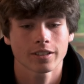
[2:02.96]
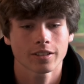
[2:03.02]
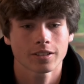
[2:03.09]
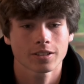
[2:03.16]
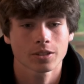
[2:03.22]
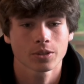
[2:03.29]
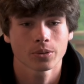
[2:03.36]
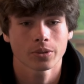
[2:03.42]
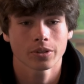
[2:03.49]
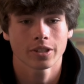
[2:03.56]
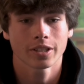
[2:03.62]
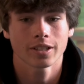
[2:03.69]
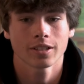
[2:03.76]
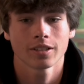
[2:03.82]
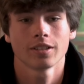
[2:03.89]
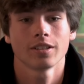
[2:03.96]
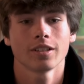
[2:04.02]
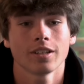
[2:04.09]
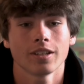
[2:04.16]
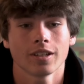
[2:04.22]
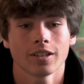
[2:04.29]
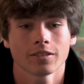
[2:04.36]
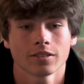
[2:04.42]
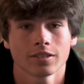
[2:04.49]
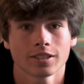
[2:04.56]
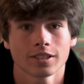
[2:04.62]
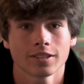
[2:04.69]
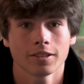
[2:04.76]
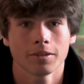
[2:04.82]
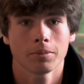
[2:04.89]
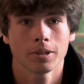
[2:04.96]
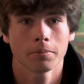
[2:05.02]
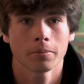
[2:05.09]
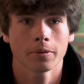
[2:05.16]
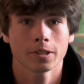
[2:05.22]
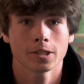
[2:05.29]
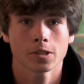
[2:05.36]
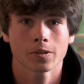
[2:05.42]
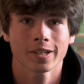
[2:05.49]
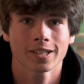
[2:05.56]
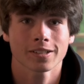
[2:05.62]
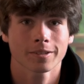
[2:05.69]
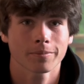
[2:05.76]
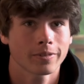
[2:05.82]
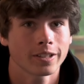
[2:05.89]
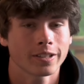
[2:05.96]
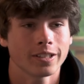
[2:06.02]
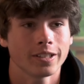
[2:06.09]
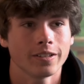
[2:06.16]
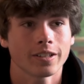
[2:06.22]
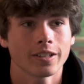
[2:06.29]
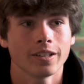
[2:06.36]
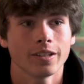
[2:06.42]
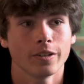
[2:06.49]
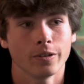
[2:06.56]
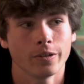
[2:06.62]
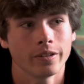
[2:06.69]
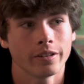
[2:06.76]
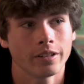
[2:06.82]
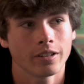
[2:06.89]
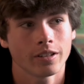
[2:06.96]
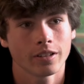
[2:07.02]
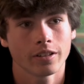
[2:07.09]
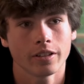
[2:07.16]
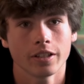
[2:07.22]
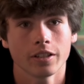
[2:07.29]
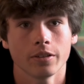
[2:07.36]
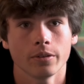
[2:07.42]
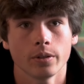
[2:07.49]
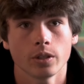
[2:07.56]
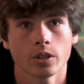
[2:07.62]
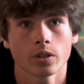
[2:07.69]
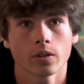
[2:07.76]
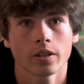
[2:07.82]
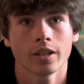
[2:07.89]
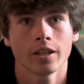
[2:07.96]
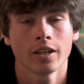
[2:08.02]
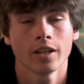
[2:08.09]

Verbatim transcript: it's cool to, you know, see people enjoying something that you can do and that, that you enjoy.